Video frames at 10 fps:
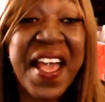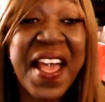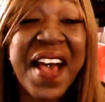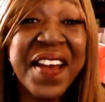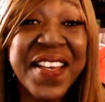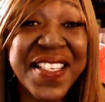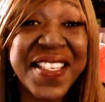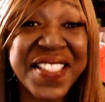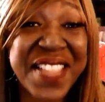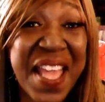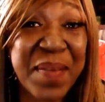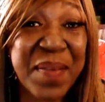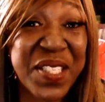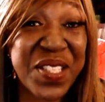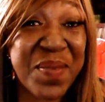How to
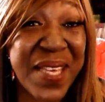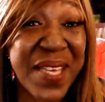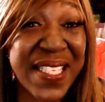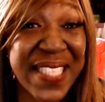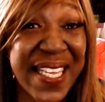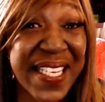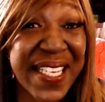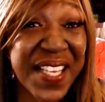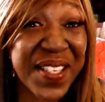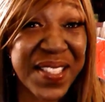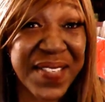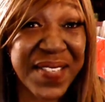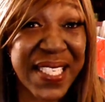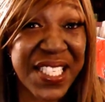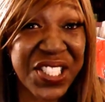Establish and Maintain a Healthy
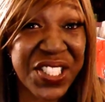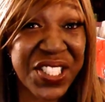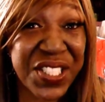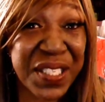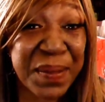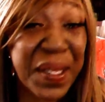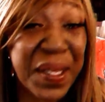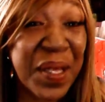Relationship,